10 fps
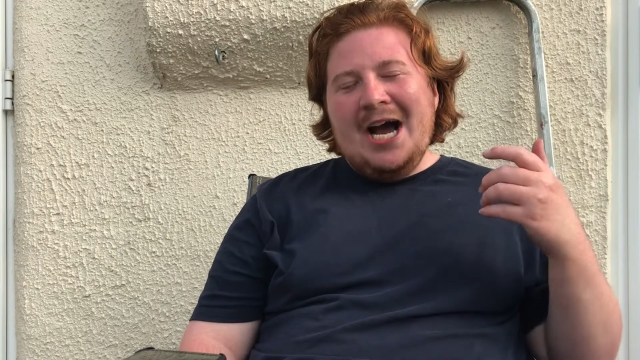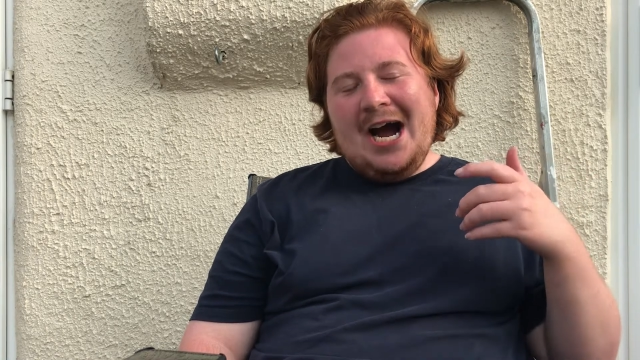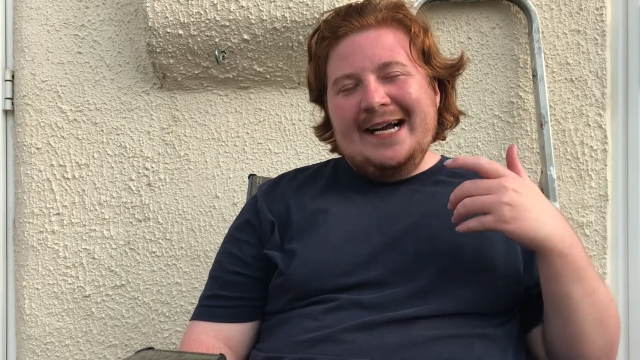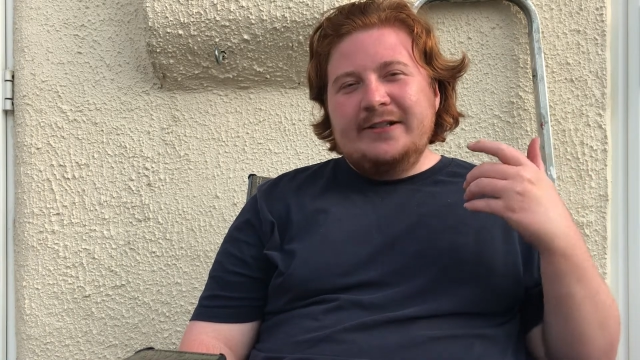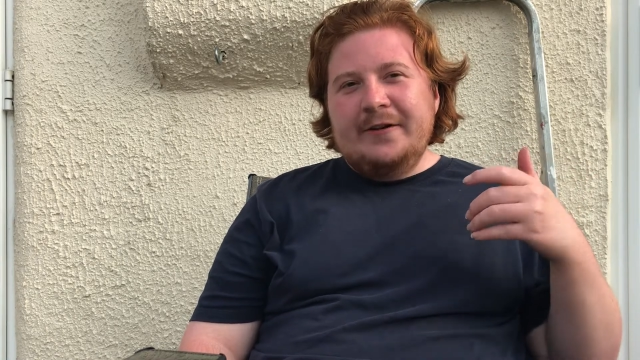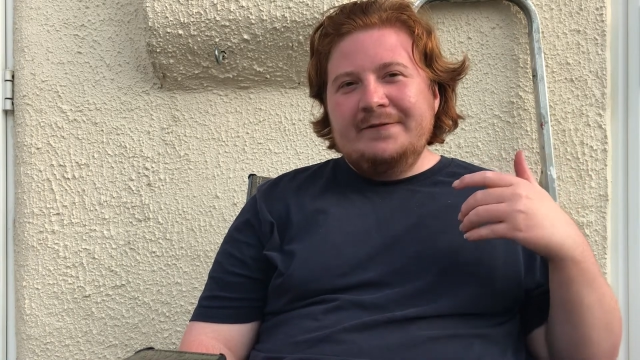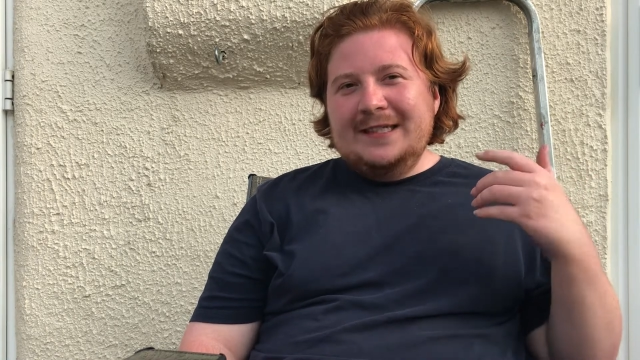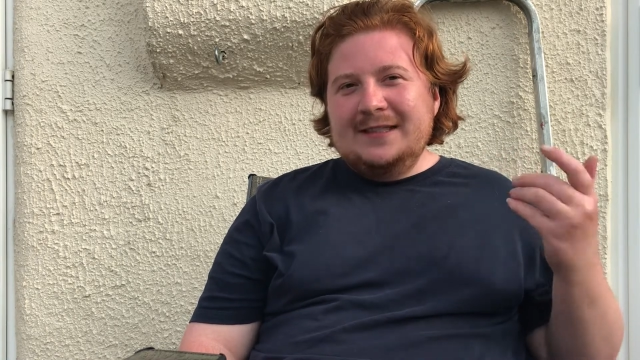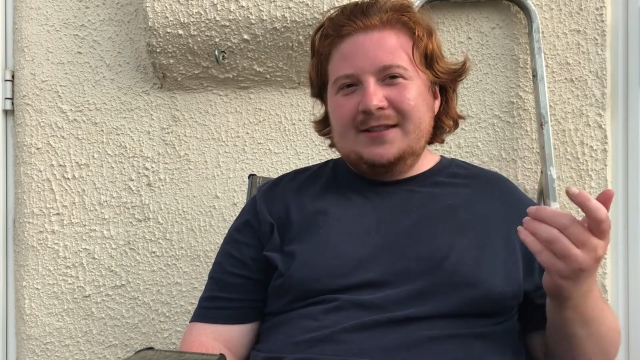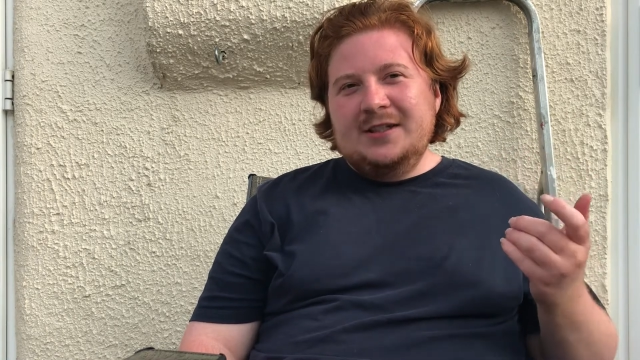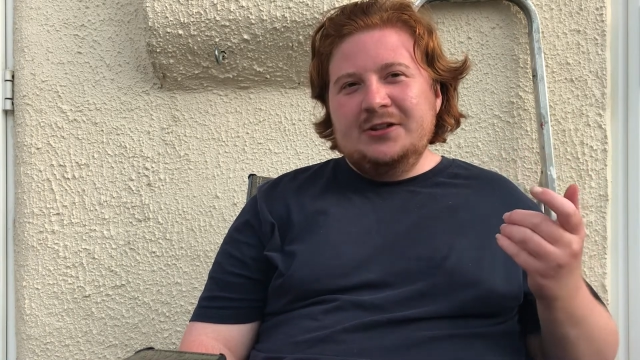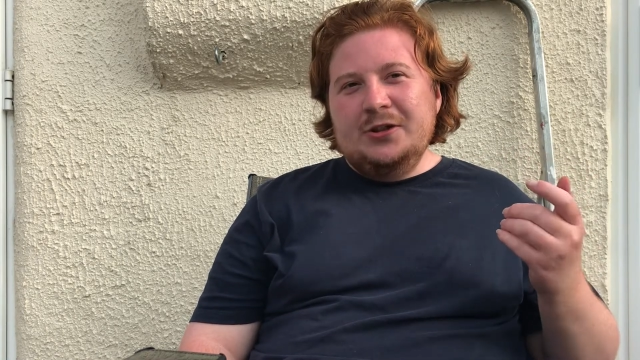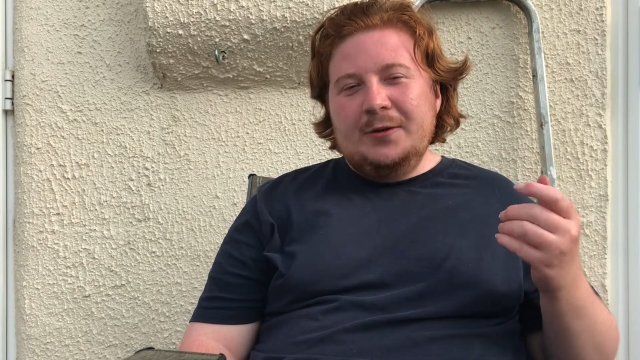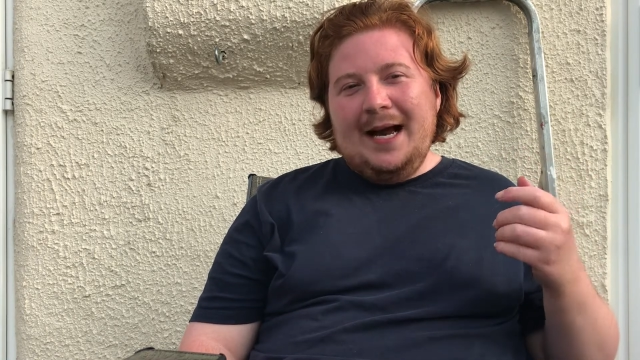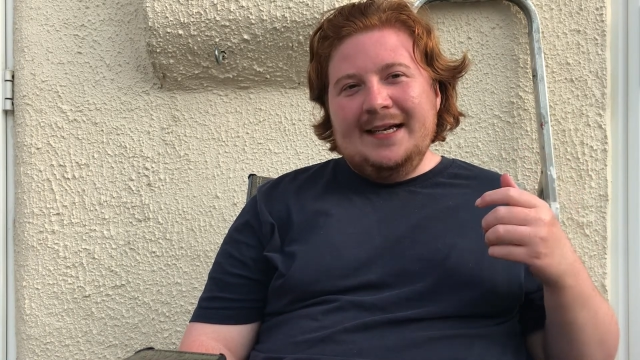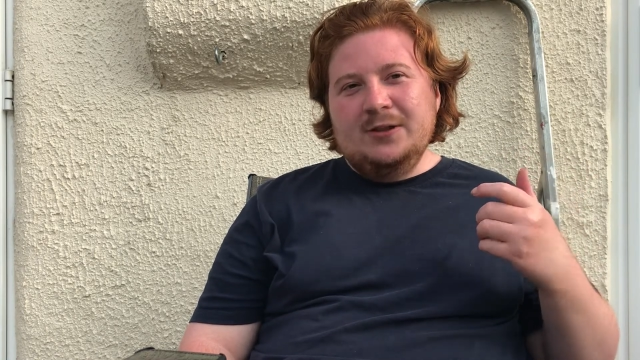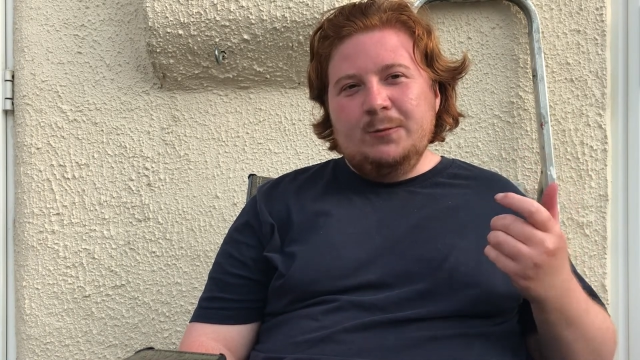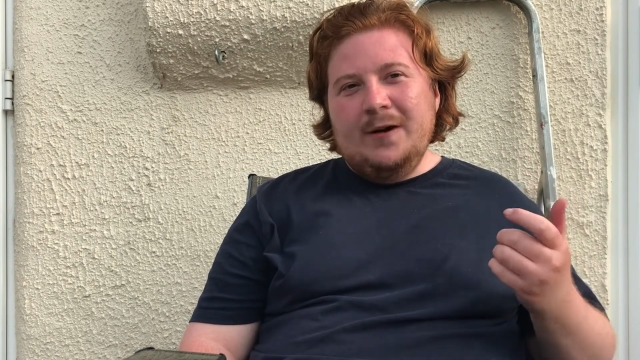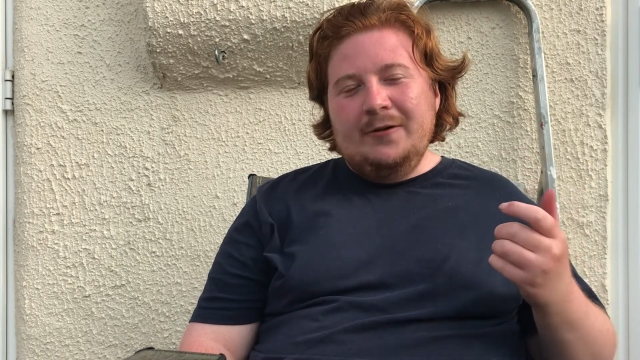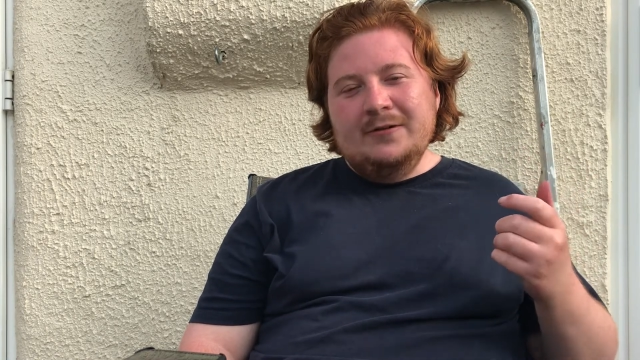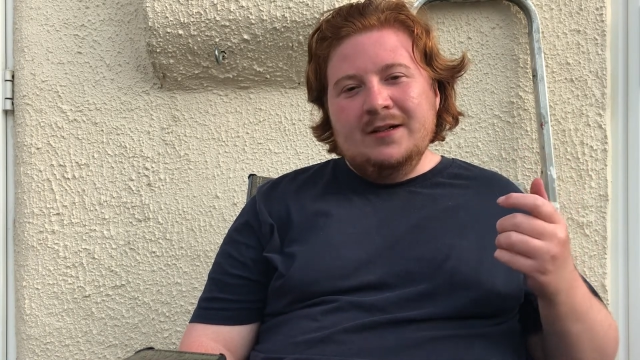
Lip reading: I don't think it's going to do as well.